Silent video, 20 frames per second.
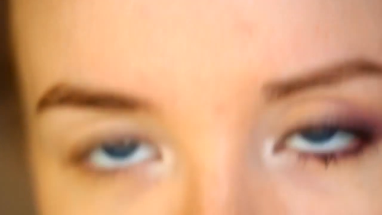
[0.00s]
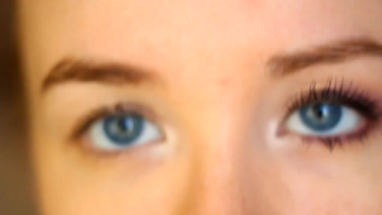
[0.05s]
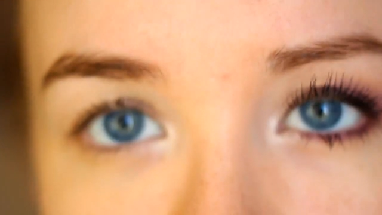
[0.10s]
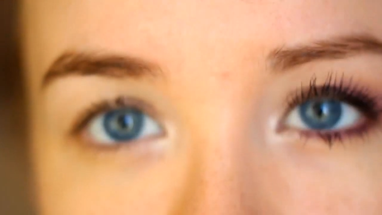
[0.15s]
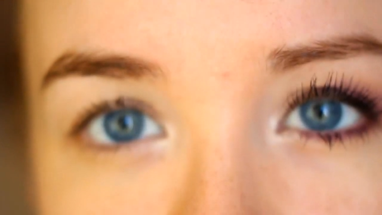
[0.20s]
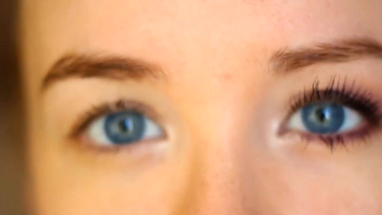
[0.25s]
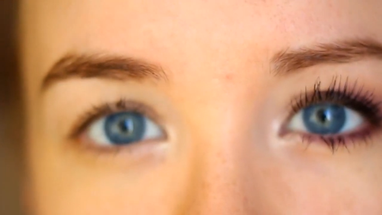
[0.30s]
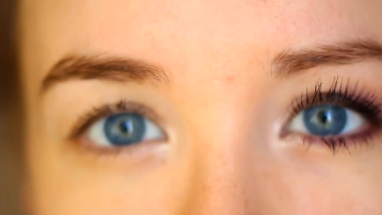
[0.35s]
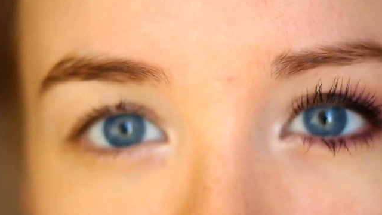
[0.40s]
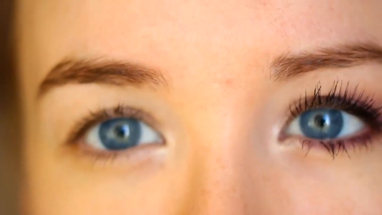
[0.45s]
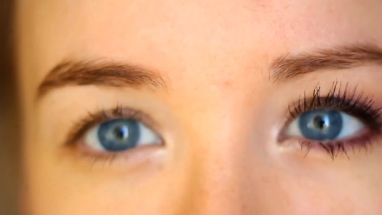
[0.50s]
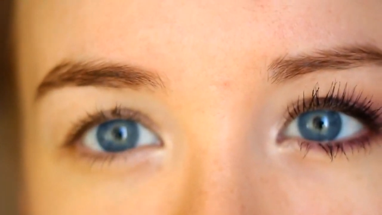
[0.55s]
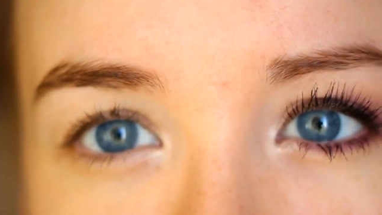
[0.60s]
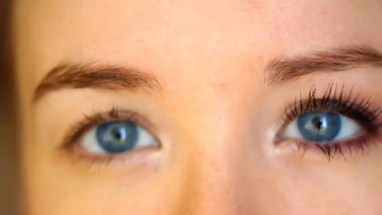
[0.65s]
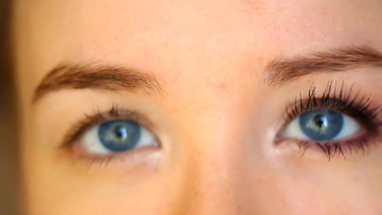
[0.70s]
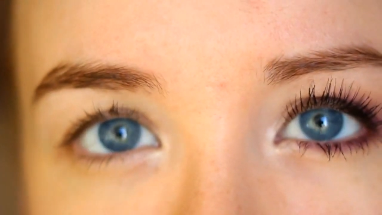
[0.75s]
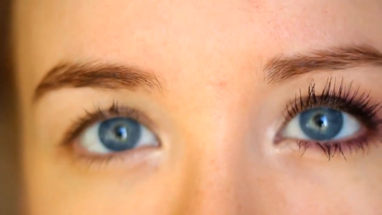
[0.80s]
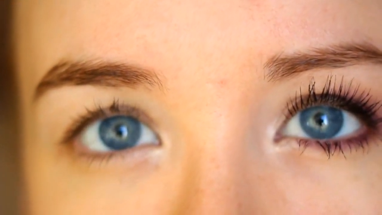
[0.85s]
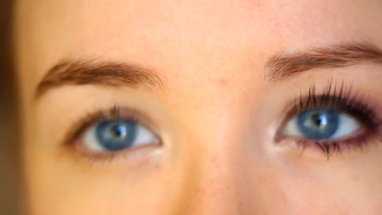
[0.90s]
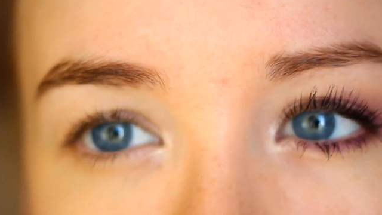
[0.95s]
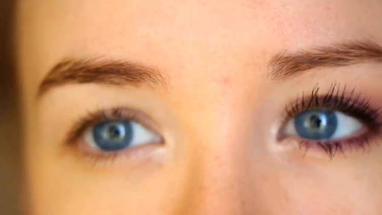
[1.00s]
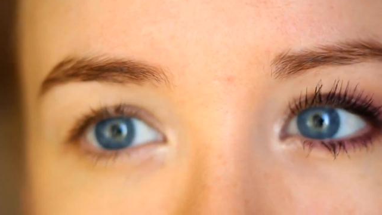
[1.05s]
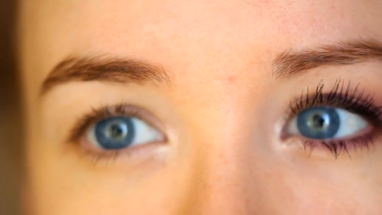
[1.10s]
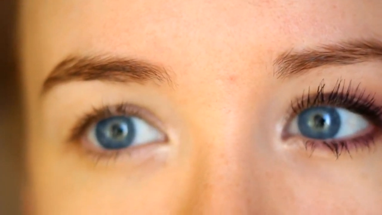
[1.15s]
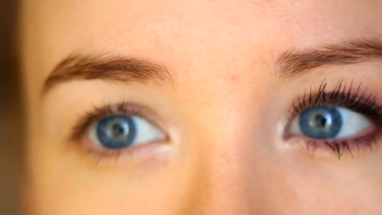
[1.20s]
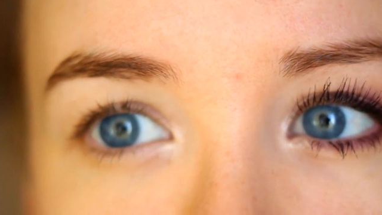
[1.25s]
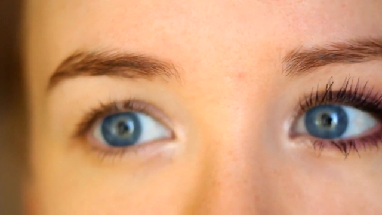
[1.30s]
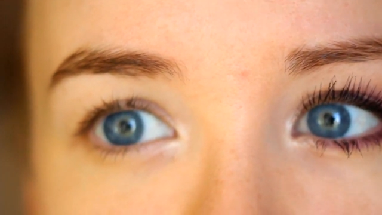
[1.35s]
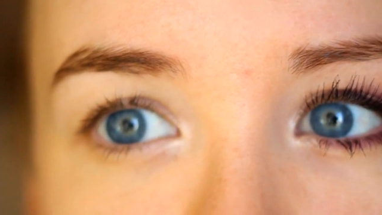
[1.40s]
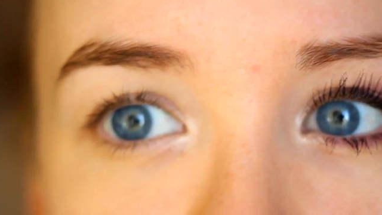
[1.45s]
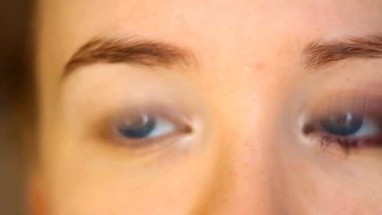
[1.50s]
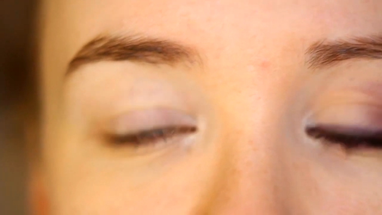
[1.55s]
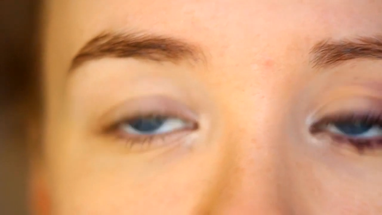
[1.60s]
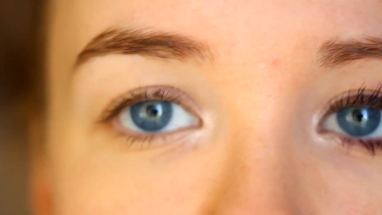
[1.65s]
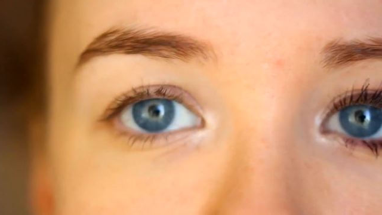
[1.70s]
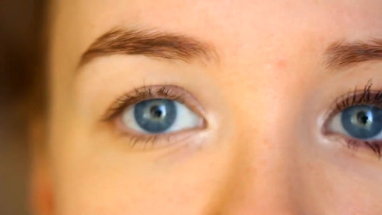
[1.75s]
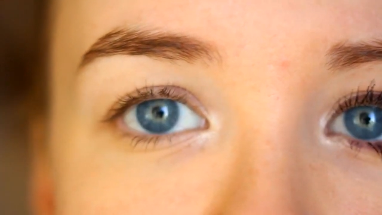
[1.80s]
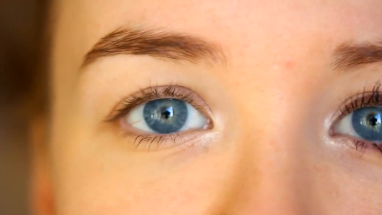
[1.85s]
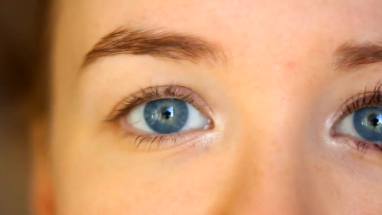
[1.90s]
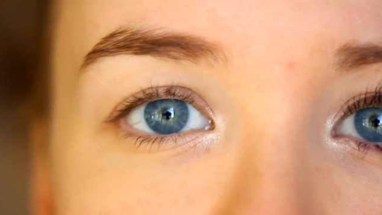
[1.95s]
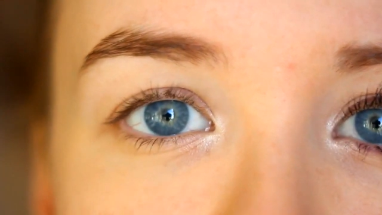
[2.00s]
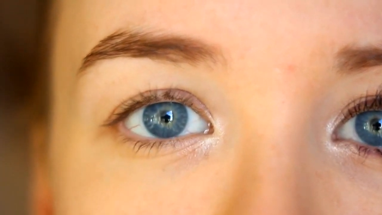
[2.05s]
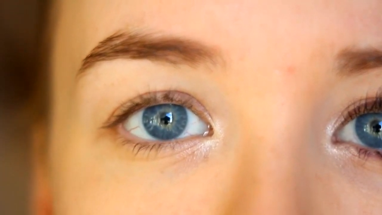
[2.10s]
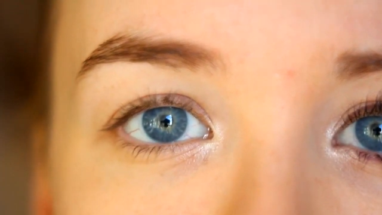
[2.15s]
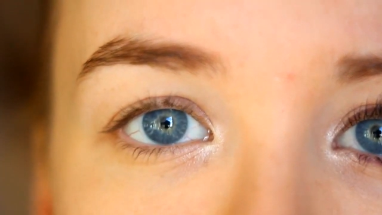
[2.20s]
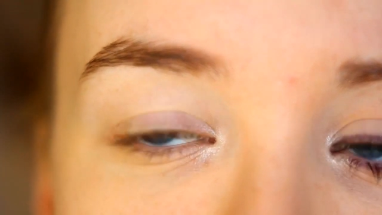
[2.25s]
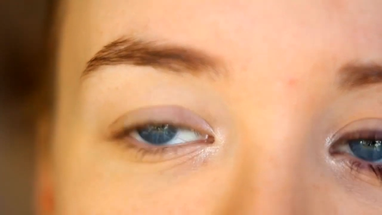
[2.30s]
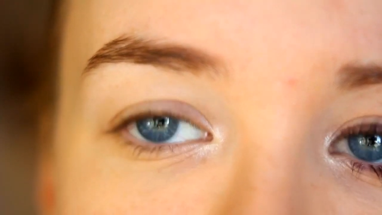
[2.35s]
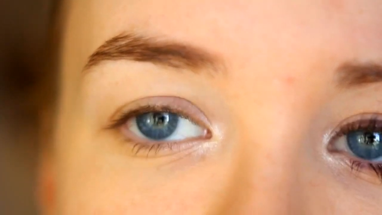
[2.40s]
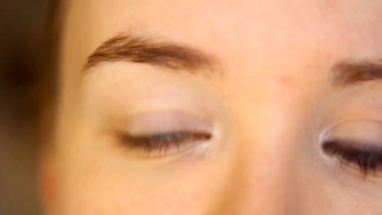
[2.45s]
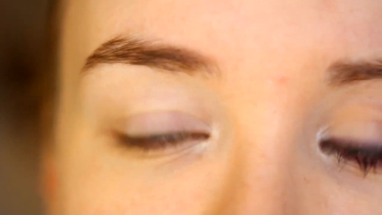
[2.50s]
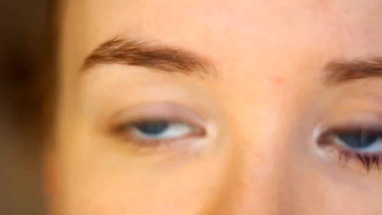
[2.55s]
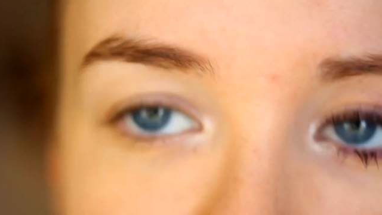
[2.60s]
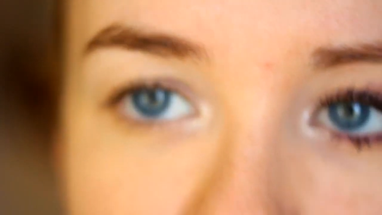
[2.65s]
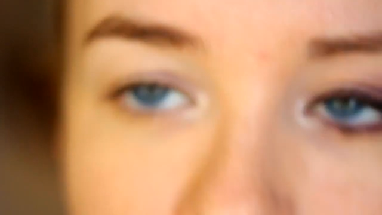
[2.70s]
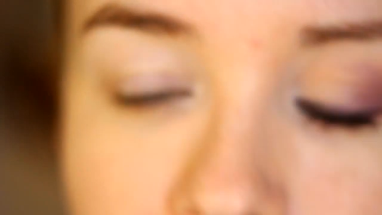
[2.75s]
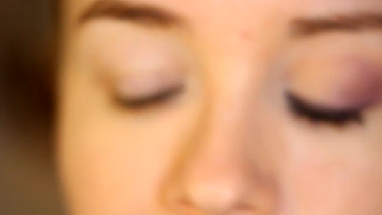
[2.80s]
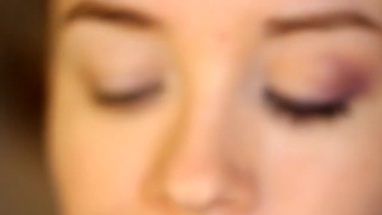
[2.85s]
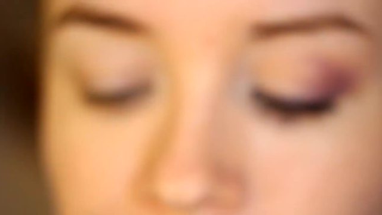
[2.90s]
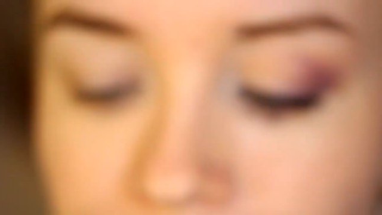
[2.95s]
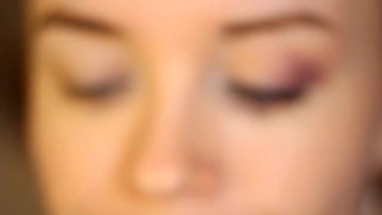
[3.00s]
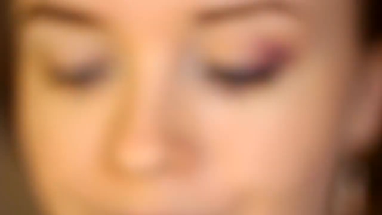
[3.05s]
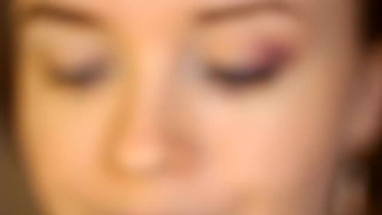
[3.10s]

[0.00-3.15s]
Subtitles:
Nobody's mouth can be seen.